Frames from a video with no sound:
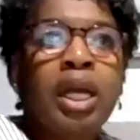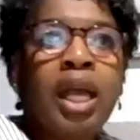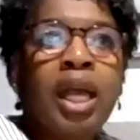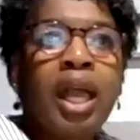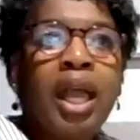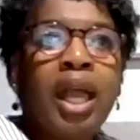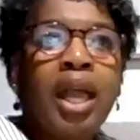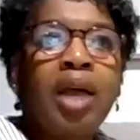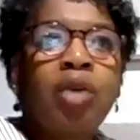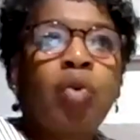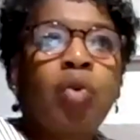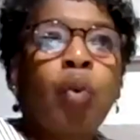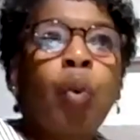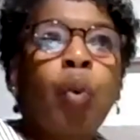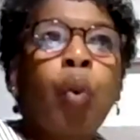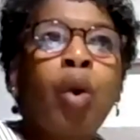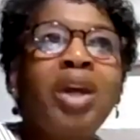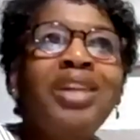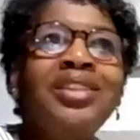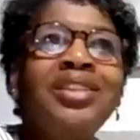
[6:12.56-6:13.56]
And
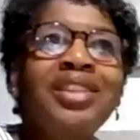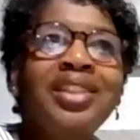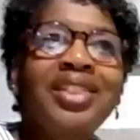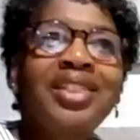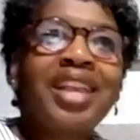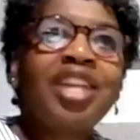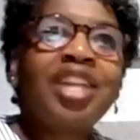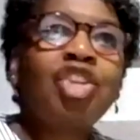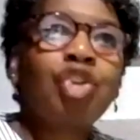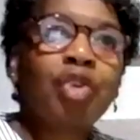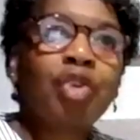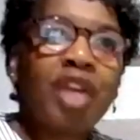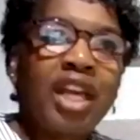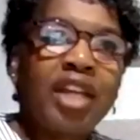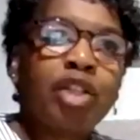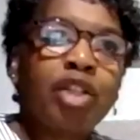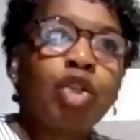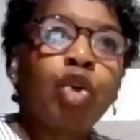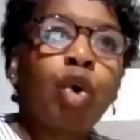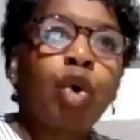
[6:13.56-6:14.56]
what is it that your
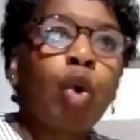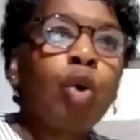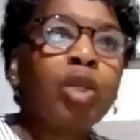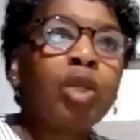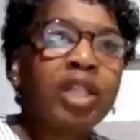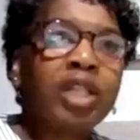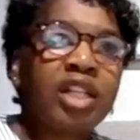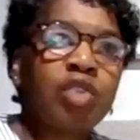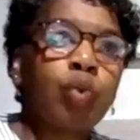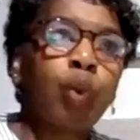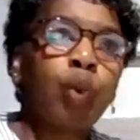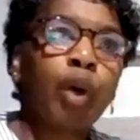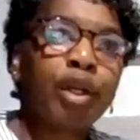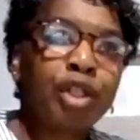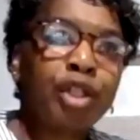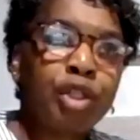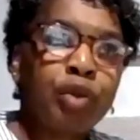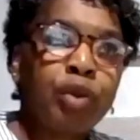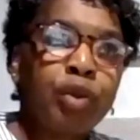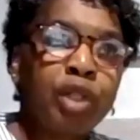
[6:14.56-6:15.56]
end goal is? What are
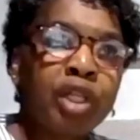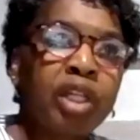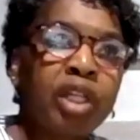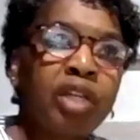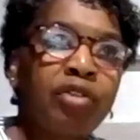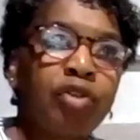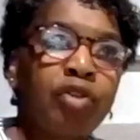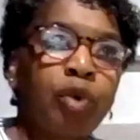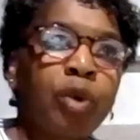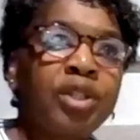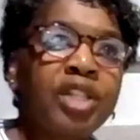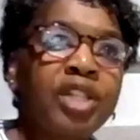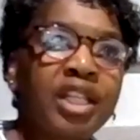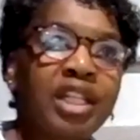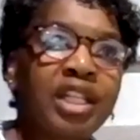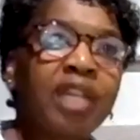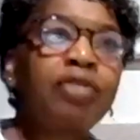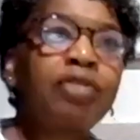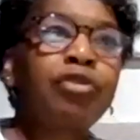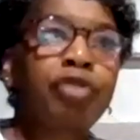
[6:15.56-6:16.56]
you looking for to
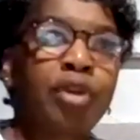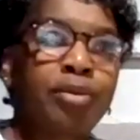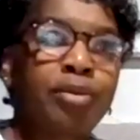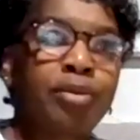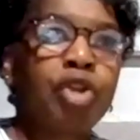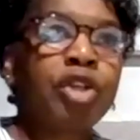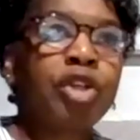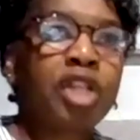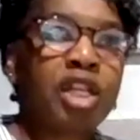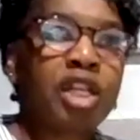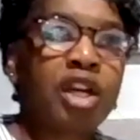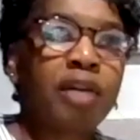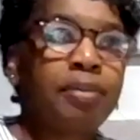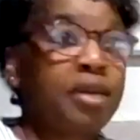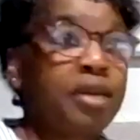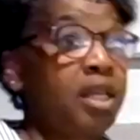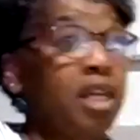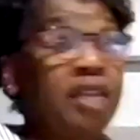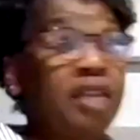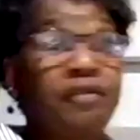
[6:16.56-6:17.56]
get from your ERP?
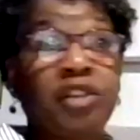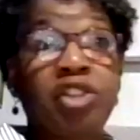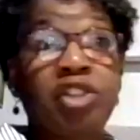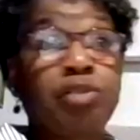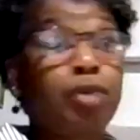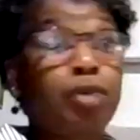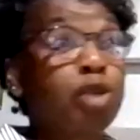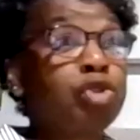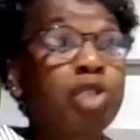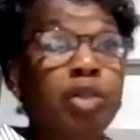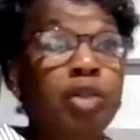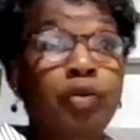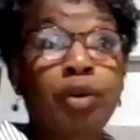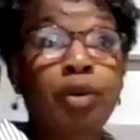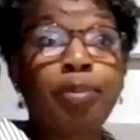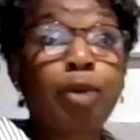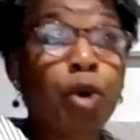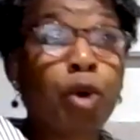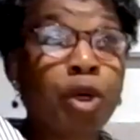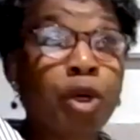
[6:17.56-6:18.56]
If it's mostly
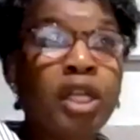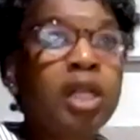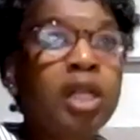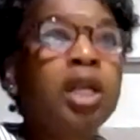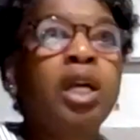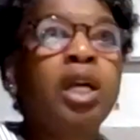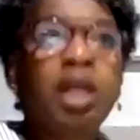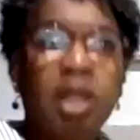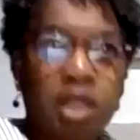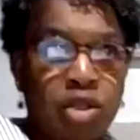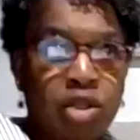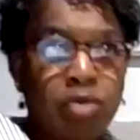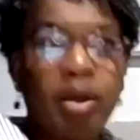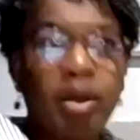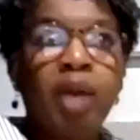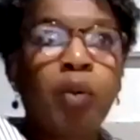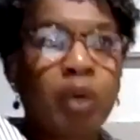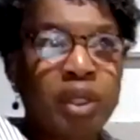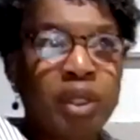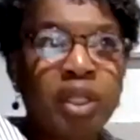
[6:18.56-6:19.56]
reporting, you might
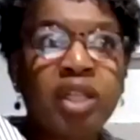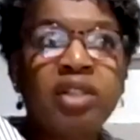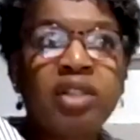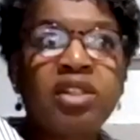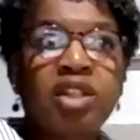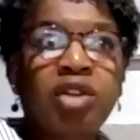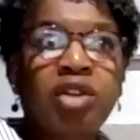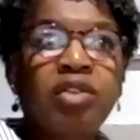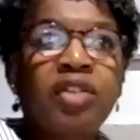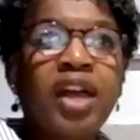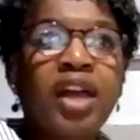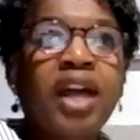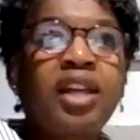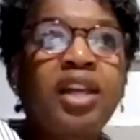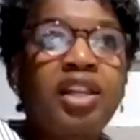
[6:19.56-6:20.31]
want to consider that.